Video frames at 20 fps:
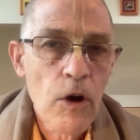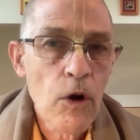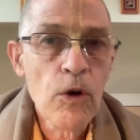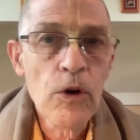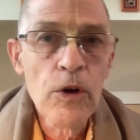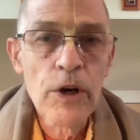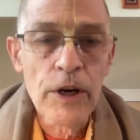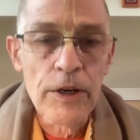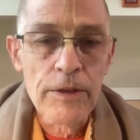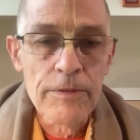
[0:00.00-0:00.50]

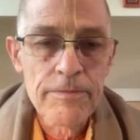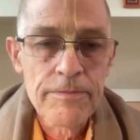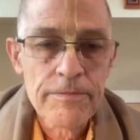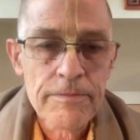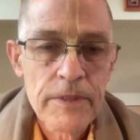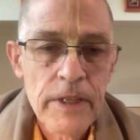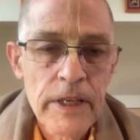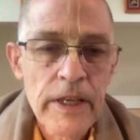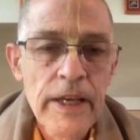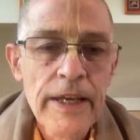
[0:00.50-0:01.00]
Or
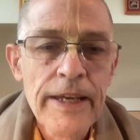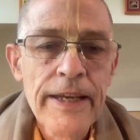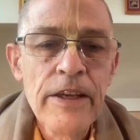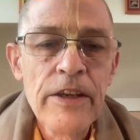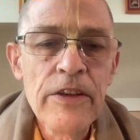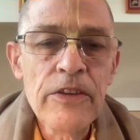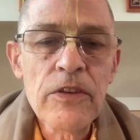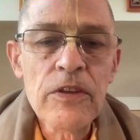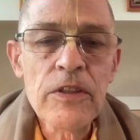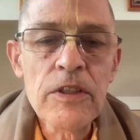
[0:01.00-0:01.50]

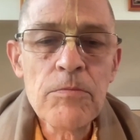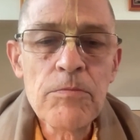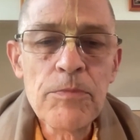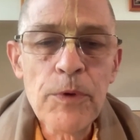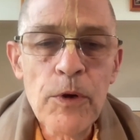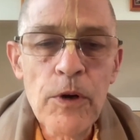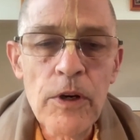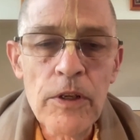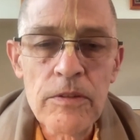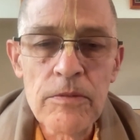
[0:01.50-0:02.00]
is it
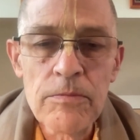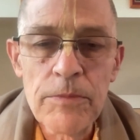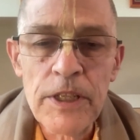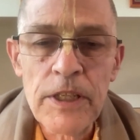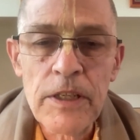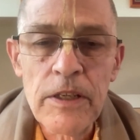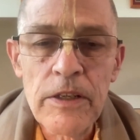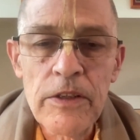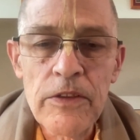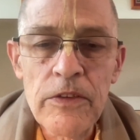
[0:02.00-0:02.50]
important
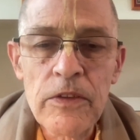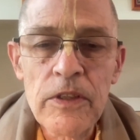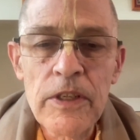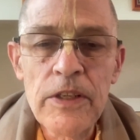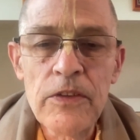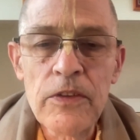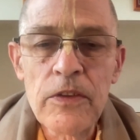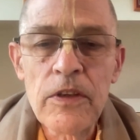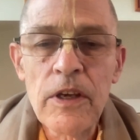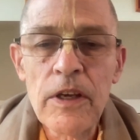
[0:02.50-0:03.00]
because
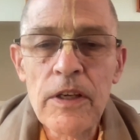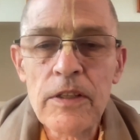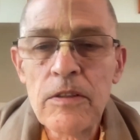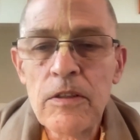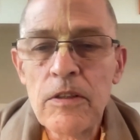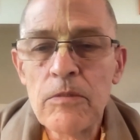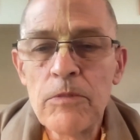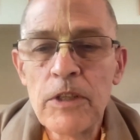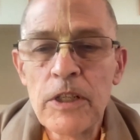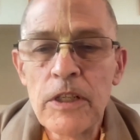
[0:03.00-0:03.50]

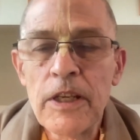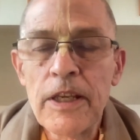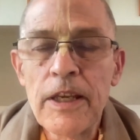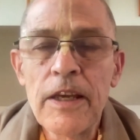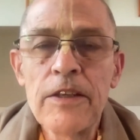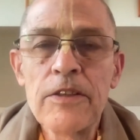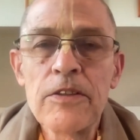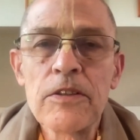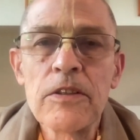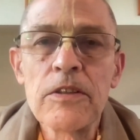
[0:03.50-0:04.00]
ISKCON
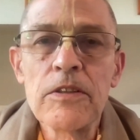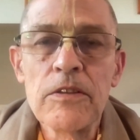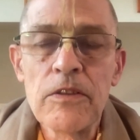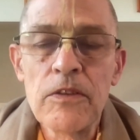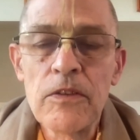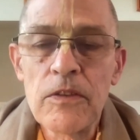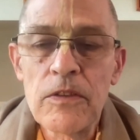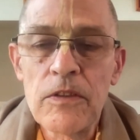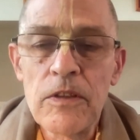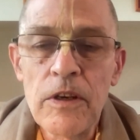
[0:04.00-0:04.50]

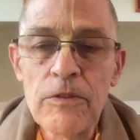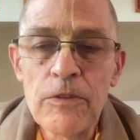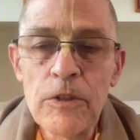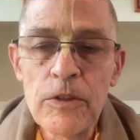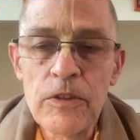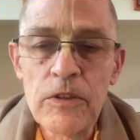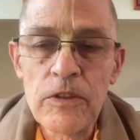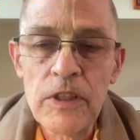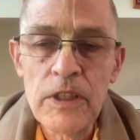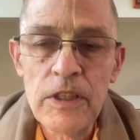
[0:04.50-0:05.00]
Communications
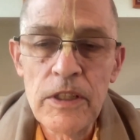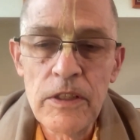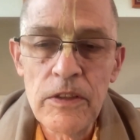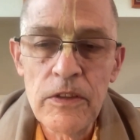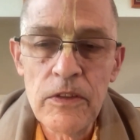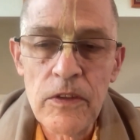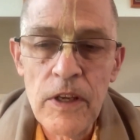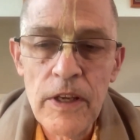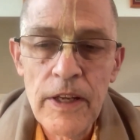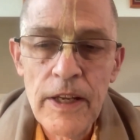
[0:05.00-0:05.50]

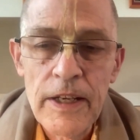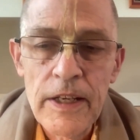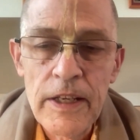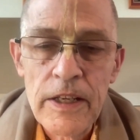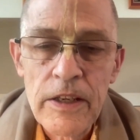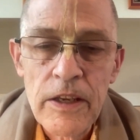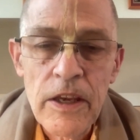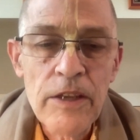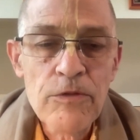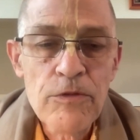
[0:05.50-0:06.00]
devotees
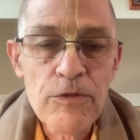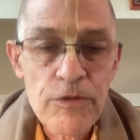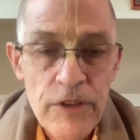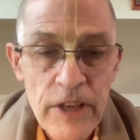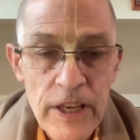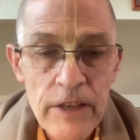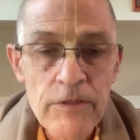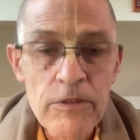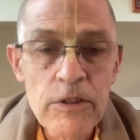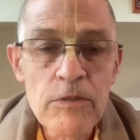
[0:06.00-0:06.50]
can
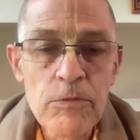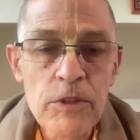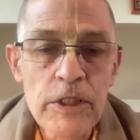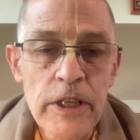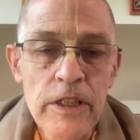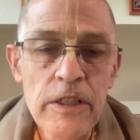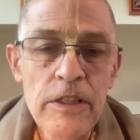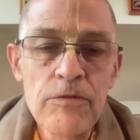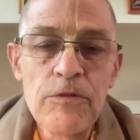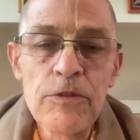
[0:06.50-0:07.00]

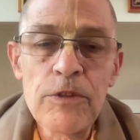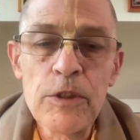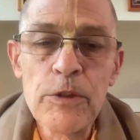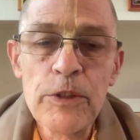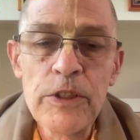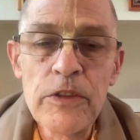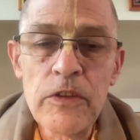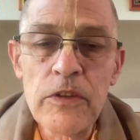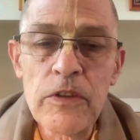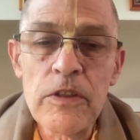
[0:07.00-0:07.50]
favorably
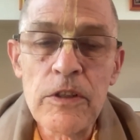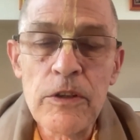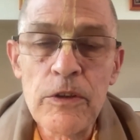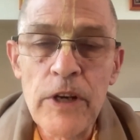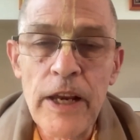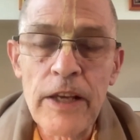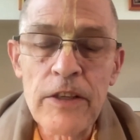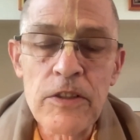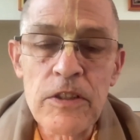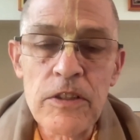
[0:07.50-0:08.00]
influence the
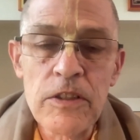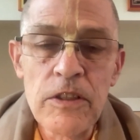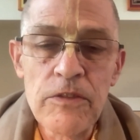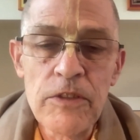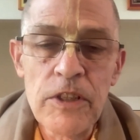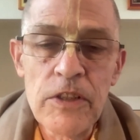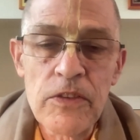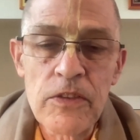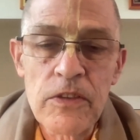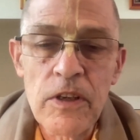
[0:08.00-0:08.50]
direction
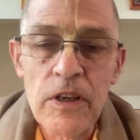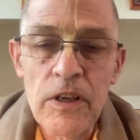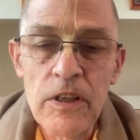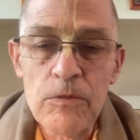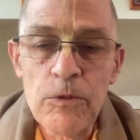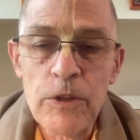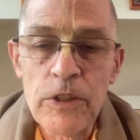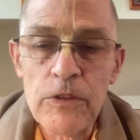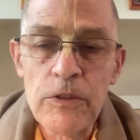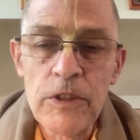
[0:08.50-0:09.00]
of
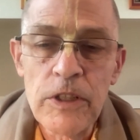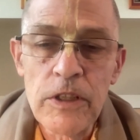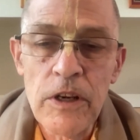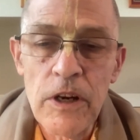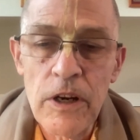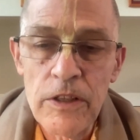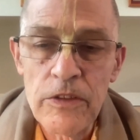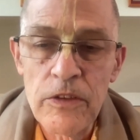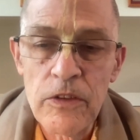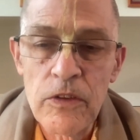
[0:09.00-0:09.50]
ISKCON with
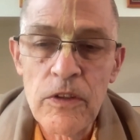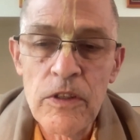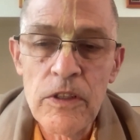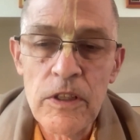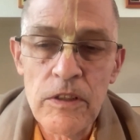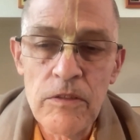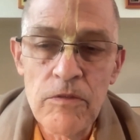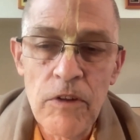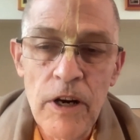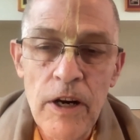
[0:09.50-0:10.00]
regard to
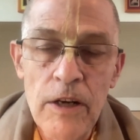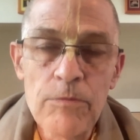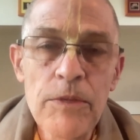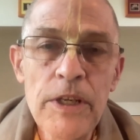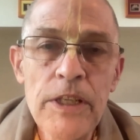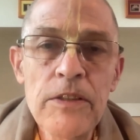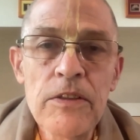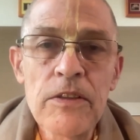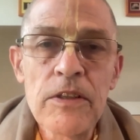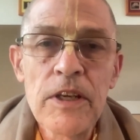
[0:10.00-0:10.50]
the
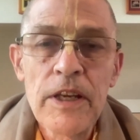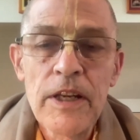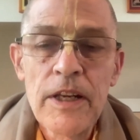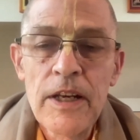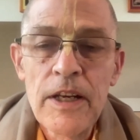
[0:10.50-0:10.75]
environment